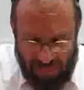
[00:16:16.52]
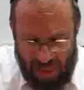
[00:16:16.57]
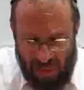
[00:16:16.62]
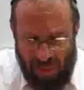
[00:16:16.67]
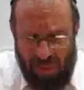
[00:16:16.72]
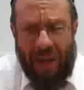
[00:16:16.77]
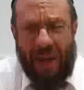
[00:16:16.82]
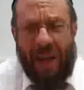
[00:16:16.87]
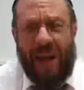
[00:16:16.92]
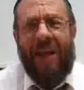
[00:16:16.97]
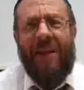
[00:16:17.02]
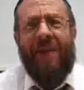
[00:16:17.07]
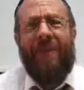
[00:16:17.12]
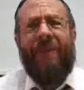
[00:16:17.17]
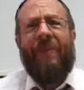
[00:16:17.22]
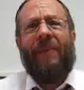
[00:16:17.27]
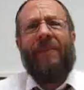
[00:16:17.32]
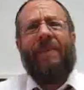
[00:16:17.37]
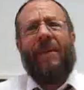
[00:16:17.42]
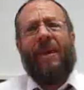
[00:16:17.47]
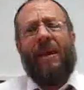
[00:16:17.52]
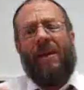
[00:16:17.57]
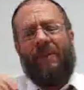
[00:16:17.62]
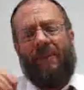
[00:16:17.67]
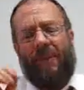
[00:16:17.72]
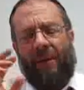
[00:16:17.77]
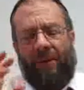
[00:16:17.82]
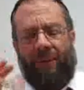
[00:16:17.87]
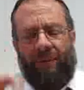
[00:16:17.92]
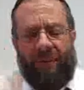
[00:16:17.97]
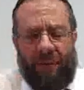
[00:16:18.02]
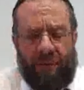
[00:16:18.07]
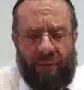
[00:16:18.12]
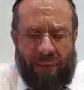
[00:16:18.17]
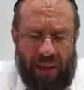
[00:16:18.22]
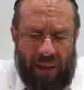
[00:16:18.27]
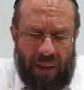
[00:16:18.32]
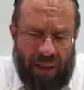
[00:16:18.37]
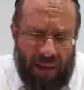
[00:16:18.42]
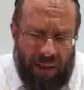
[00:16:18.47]
we have a very,
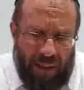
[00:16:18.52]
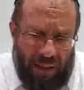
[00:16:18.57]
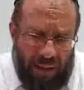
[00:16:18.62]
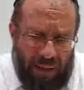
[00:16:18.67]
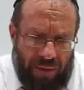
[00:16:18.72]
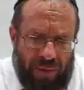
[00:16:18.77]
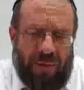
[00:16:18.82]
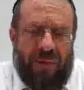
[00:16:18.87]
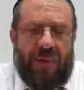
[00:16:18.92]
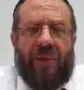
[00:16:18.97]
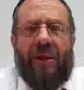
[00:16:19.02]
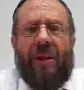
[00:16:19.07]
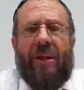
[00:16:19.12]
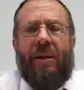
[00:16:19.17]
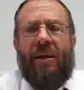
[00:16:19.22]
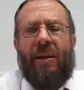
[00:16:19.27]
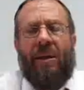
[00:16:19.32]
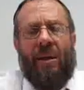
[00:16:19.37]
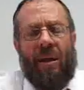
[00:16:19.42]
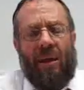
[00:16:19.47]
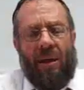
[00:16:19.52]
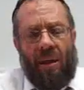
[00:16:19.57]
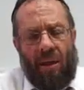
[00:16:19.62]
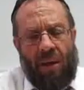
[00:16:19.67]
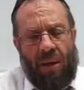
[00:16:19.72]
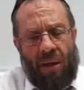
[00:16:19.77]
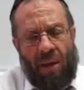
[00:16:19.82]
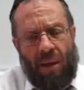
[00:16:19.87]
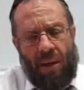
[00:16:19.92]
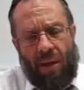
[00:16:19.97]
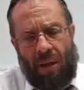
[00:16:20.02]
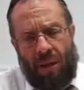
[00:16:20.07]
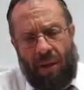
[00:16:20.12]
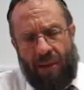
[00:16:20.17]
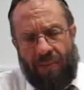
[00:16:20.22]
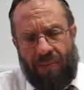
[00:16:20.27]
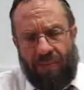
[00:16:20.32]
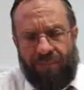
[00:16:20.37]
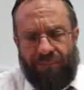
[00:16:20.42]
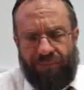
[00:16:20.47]
very interesting
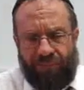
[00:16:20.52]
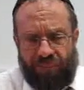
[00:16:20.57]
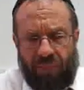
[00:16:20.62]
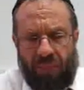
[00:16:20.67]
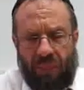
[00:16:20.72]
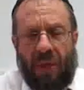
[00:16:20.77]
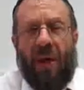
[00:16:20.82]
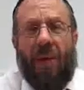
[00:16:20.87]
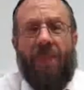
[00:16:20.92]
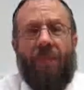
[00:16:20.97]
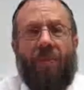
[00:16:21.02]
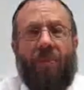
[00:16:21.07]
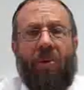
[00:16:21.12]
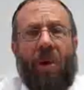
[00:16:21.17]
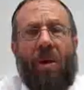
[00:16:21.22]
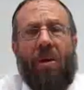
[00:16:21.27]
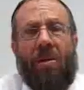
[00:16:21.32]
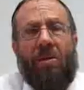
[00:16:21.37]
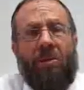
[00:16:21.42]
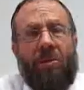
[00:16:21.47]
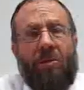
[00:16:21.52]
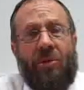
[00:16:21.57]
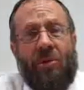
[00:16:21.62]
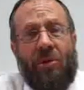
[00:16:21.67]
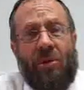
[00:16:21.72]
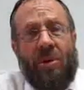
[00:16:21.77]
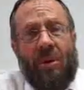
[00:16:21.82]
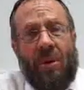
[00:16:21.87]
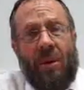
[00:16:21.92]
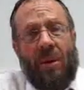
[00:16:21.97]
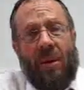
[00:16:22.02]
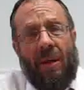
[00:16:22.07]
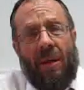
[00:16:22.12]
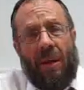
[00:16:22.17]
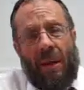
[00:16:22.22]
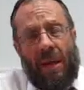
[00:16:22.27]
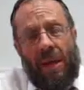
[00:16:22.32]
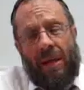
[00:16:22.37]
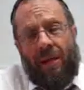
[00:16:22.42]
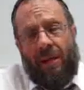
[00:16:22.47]
um, approach
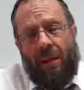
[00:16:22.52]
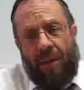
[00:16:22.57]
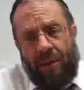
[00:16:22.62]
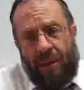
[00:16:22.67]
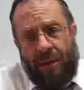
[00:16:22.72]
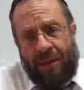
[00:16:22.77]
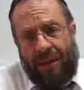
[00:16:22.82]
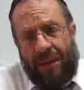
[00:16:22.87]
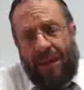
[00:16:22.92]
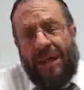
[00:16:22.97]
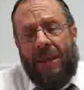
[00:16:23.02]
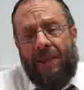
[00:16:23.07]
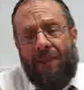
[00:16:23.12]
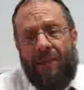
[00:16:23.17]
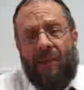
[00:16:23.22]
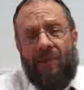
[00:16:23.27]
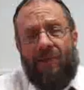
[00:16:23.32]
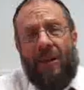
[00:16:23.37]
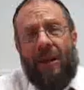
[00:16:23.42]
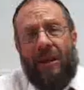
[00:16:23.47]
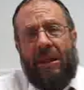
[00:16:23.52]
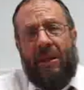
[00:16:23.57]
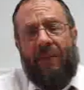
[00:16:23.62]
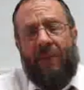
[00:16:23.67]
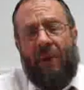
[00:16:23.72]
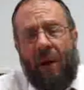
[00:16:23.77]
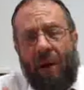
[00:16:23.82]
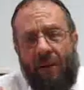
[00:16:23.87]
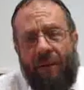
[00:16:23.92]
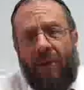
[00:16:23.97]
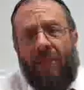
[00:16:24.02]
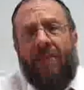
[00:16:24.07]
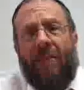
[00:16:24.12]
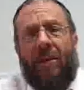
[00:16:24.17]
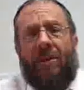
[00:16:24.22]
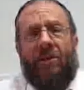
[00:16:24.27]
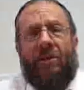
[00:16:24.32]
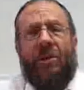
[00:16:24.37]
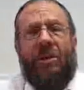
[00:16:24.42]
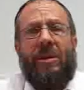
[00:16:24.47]
and understanding perspective of
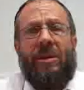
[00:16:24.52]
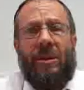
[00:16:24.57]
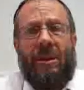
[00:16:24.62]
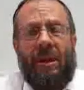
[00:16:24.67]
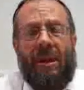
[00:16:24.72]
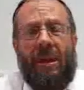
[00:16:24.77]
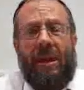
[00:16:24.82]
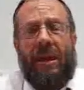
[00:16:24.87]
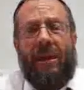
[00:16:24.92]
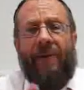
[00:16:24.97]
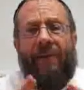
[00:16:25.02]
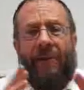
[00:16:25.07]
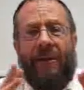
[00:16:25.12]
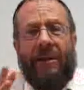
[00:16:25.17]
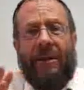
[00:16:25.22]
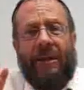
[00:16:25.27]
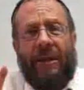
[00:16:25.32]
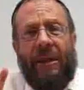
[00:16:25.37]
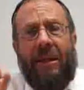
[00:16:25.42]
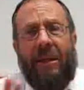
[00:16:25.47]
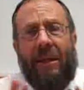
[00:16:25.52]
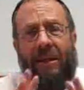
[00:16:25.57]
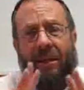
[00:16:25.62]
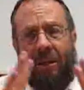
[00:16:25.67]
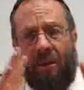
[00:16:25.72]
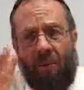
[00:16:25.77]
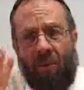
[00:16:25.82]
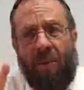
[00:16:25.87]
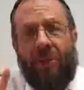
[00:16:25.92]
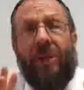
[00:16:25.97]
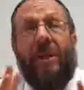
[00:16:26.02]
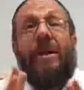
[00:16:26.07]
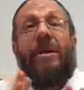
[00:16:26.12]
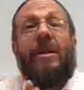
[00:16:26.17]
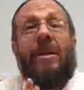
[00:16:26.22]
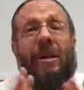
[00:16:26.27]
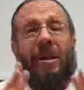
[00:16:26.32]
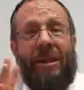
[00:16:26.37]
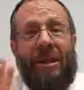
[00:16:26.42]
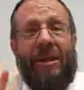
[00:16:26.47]
emergence if we see it
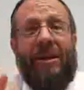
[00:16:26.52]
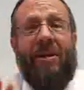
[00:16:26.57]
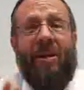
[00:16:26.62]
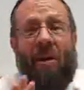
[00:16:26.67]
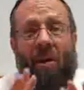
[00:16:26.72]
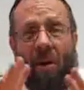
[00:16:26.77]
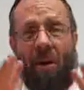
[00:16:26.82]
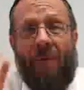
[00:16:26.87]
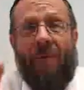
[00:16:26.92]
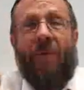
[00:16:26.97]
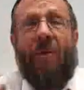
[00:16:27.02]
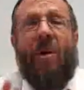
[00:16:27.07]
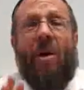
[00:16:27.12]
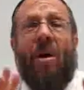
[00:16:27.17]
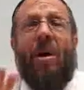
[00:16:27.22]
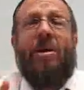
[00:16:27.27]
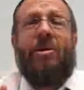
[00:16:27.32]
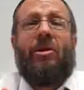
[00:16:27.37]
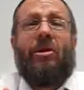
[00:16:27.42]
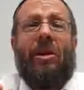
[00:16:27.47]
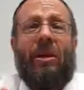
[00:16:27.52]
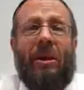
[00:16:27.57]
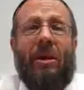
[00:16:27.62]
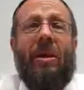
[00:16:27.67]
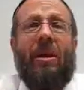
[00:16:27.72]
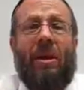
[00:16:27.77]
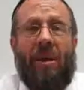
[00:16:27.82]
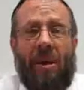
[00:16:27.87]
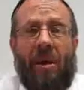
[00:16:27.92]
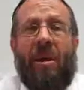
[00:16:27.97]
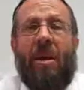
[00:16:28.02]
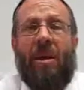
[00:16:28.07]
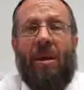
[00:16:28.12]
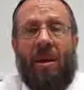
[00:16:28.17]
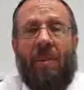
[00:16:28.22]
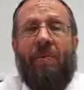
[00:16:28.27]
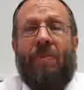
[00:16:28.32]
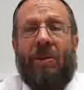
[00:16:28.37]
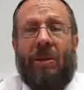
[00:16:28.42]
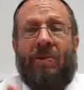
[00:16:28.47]
within the overarching
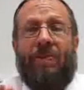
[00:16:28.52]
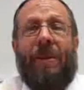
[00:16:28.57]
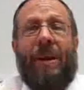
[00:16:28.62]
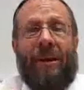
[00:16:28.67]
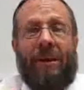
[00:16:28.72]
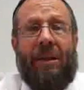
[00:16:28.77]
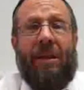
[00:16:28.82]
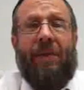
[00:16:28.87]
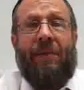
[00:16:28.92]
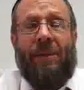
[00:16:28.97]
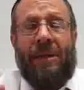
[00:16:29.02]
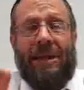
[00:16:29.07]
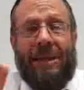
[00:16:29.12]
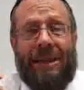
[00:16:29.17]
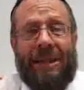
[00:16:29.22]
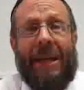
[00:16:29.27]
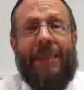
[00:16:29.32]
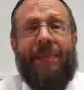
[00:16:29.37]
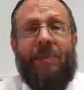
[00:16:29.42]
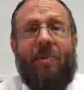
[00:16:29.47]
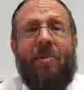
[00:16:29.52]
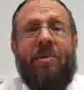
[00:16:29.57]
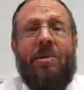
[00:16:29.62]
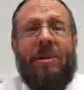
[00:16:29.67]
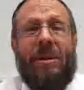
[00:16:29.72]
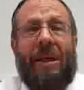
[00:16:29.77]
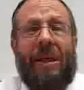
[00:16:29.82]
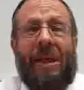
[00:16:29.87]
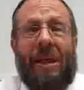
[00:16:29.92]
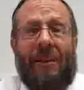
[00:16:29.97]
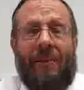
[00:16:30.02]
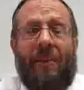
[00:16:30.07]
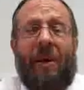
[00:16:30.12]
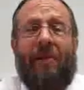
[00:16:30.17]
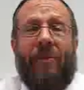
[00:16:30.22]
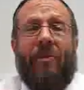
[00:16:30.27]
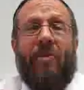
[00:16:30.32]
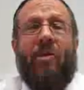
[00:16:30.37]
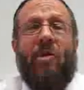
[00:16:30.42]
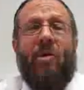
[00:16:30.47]
perspective and conceptual scheme
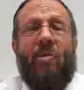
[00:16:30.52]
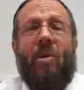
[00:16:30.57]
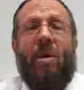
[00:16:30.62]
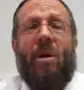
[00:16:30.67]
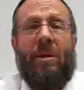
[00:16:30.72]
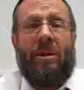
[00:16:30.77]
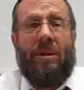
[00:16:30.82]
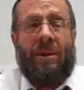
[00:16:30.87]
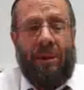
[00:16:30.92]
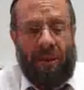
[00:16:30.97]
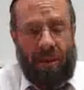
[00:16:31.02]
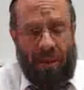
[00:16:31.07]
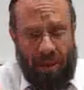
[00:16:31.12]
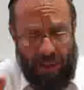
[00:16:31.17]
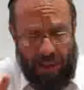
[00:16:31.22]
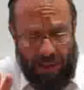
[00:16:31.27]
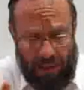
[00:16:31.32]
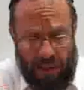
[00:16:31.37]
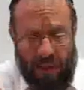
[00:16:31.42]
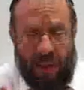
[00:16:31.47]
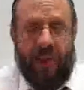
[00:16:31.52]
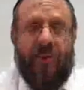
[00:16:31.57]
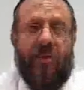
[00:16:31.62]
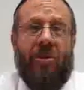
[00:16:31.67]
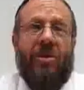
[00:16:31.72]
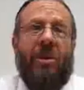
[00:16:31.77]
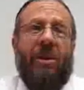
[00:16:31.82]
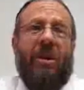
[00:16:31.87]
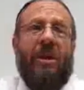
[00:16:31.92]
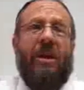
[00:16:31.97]
of the two works as such.